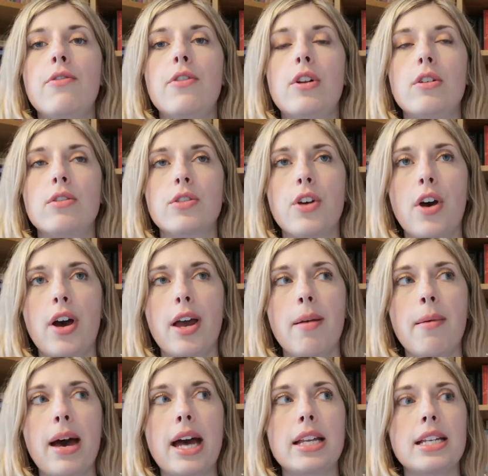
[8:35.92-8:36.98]
for a long
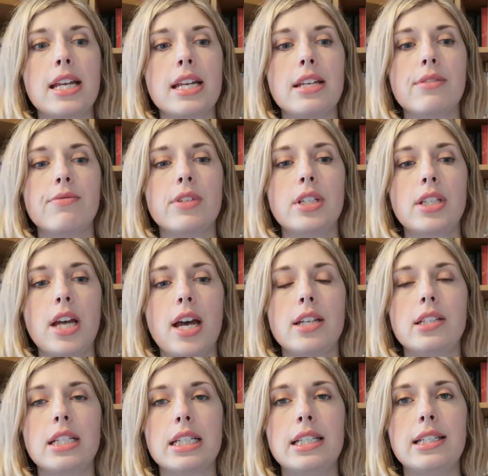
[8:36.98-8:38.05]
time and he's
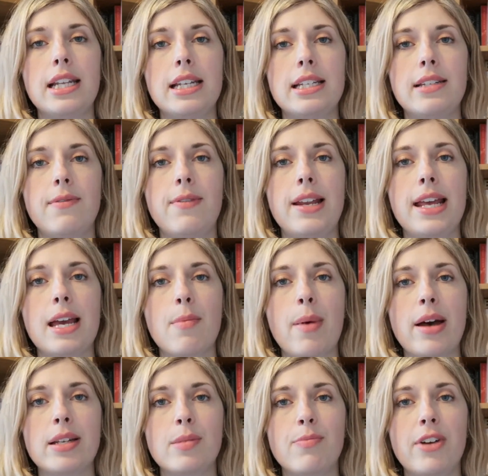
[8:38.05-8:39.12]
researched extensively
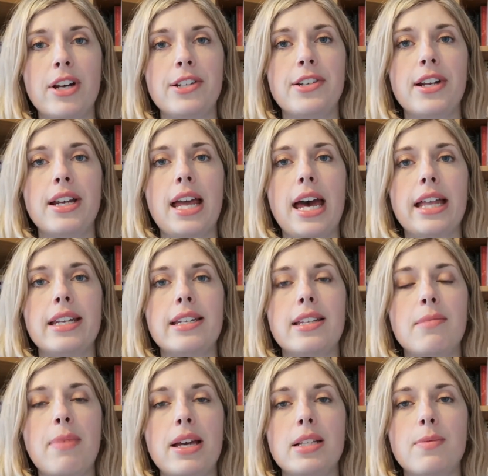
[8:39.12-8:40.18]
about depression and
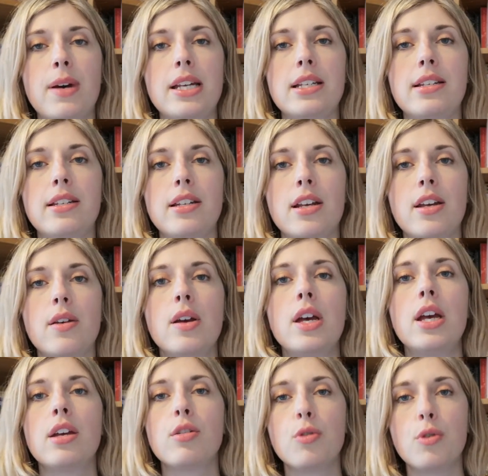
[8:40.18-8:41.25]
the best ways to
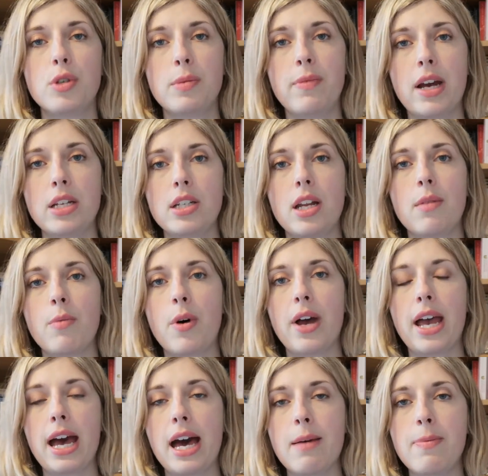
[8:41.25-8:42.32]
cure depression,
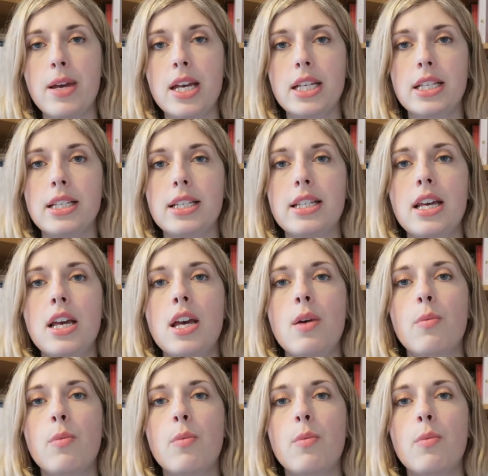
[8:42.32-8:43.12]
why it happens,